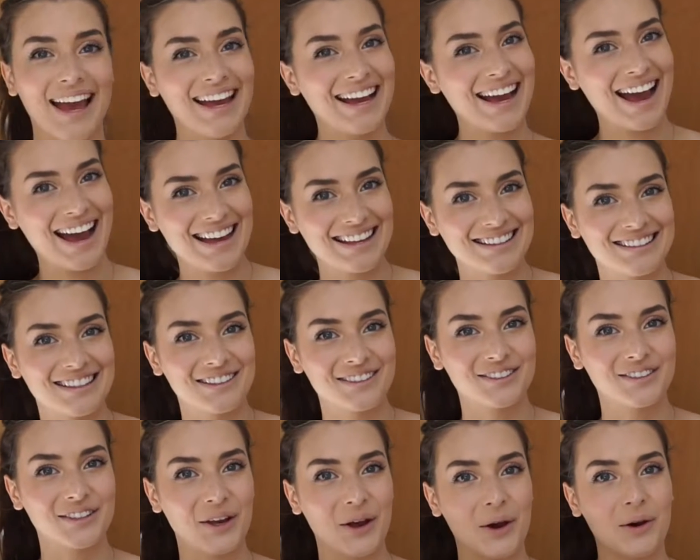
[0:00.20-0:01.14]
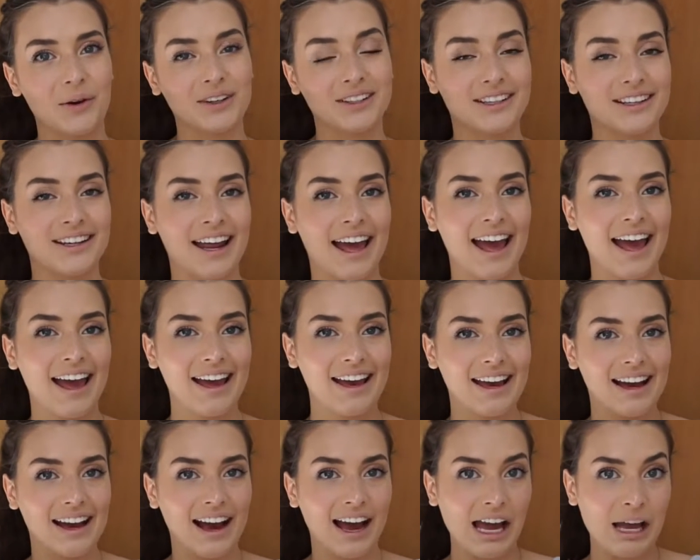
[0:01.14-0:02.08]
Hey guys, so
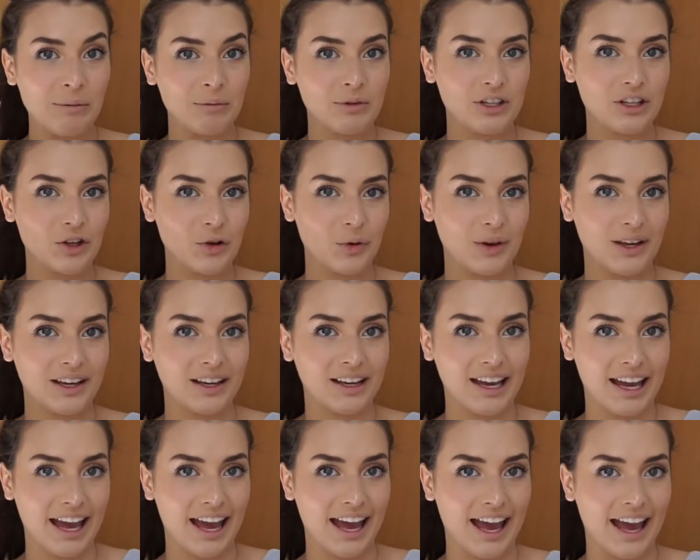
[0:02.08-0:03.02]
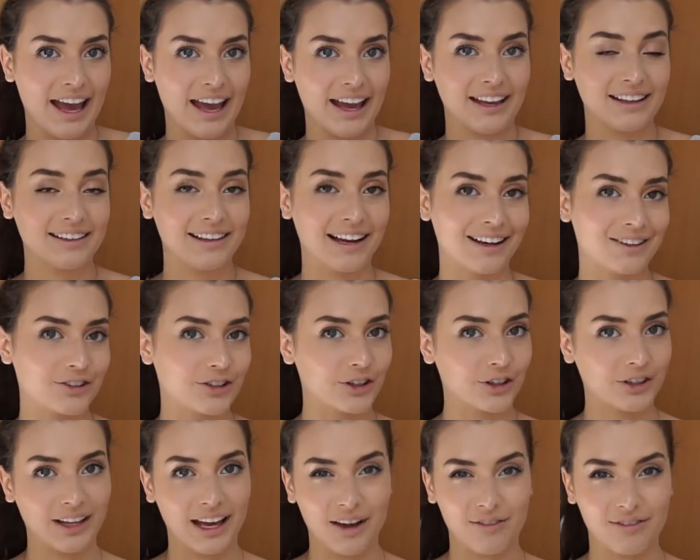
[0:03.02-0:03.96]
today I am doing a
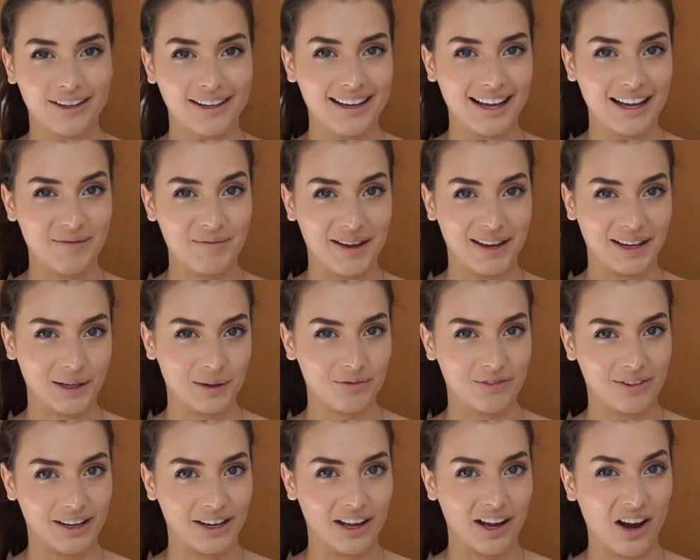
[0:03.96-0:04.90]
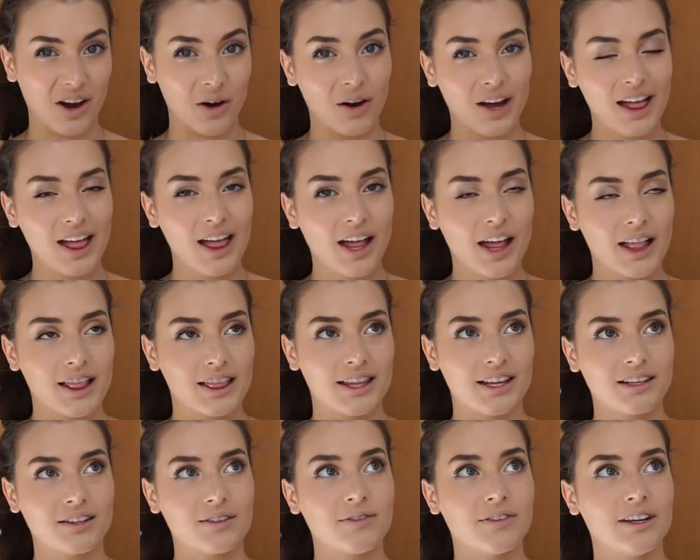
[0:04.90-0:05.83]
natural everyday makeup video.
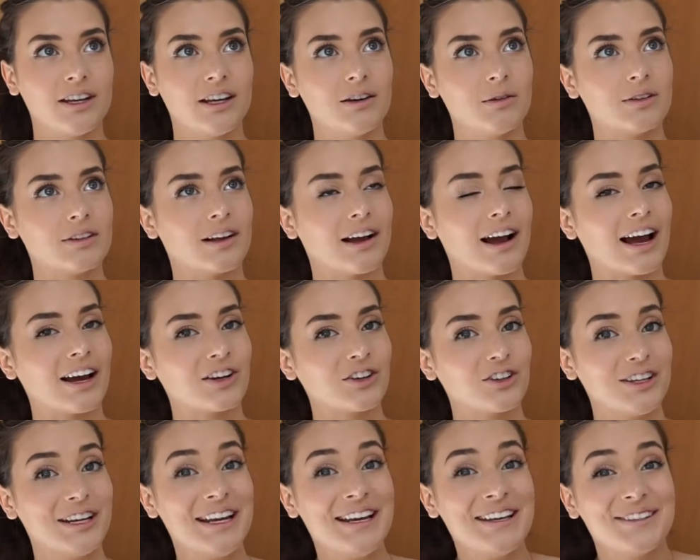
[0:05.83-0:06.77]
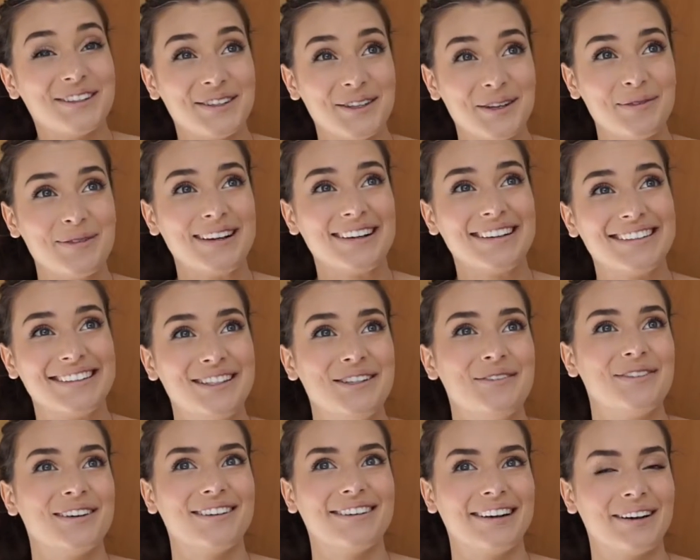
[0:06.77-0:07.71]
This video is actually
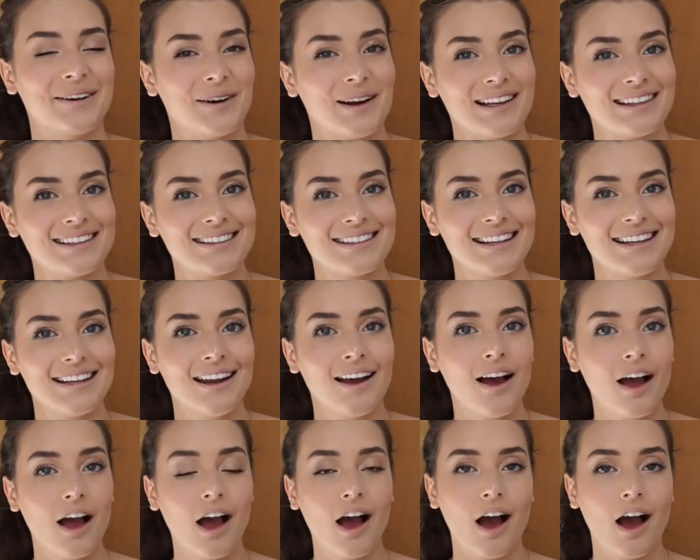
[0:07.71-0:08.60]
super requested